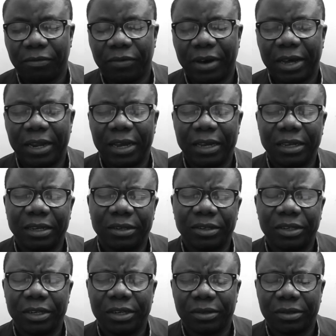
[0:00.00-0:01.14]
Father, in
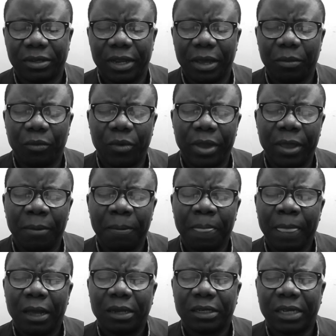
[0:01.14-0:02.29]
Jesus' name, we
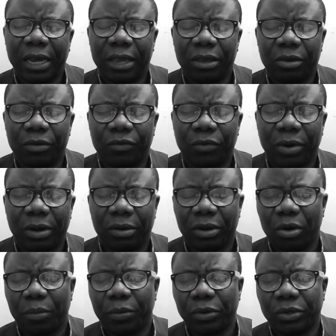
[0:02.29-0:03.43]
thank you for another
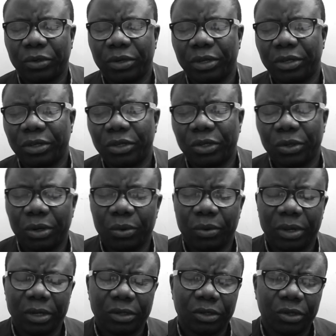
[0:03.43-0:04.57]
opportunity to
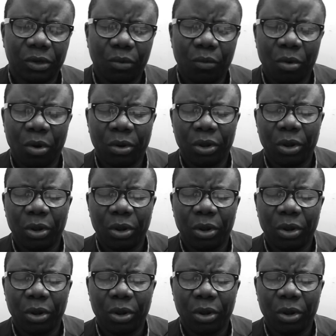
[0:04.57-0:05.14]
look into your word.